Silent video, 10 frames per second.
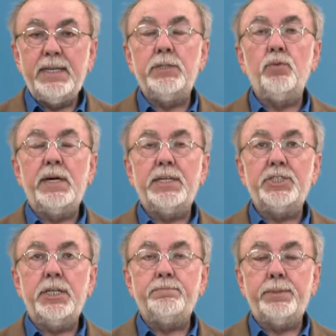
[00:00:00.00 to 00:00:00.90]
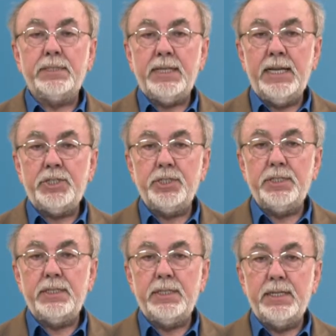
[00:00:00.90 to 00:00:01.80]
and watershed
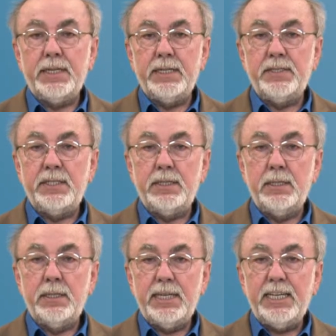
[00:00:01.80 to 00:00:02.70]
protection is an